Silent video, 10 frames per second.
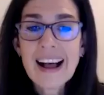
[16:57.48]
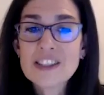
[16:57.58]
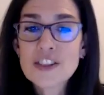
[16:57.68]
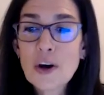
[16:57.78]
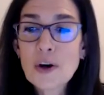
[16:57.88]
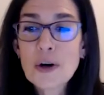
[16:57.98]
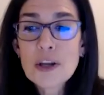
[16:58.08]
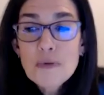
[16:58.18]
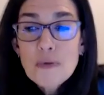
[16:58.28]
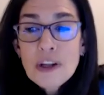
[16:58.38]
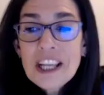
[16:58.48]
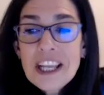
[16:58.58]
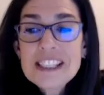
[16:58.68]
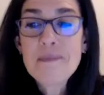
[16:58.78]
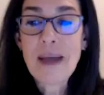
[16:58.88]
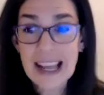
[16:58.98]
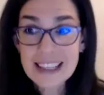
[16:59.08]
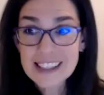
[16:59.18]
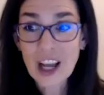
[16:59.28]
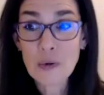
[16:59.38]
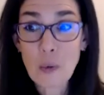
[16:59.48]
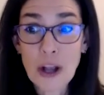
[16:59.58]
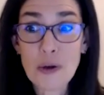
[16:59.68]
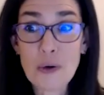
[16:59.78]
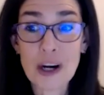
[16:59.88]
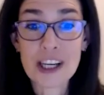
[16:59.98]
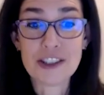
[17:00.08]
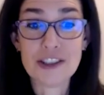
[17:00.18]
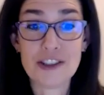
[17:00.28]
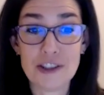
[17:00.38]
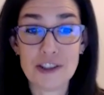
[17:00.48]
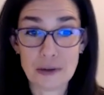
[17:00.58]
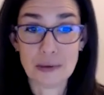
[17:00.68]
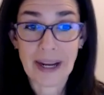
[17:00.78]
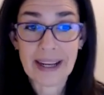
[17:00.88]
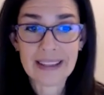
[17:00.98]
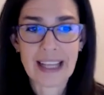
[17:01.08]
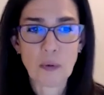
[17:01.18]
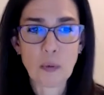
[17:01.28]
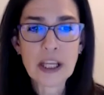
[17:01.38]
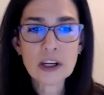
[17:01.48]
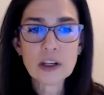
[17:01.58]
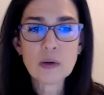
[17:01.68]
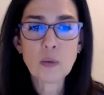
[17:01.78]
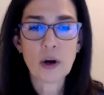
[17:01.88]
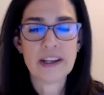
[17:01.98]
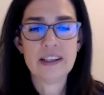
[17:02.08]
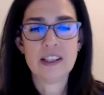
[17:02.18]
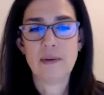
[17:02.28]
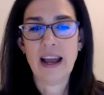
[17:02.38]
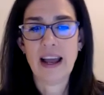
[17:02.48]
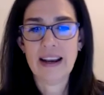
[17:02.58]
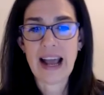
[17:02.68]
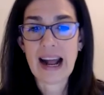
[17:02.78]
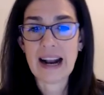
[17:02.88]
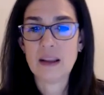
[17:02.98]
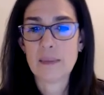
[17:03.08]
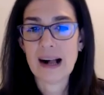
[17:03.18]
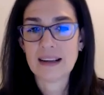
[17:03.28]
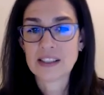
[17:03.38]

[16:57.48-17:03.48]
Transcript: so it really depends on what you want to do, right? Like we are working to provide out-of-the-box